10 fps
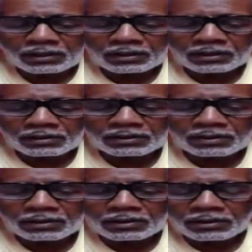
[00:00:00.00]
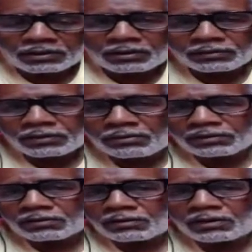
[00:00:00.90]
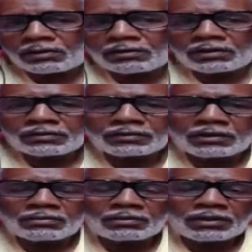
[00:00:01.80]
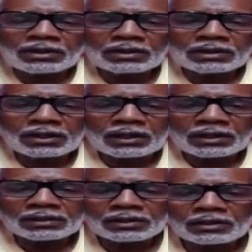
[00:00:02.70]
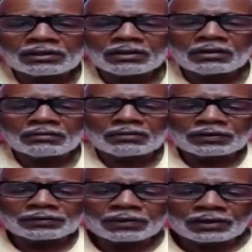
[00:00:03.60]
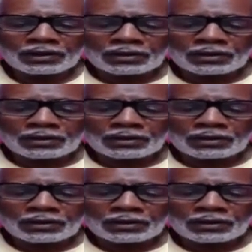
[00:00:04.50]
you know, so much going on in the city of Meridian, and with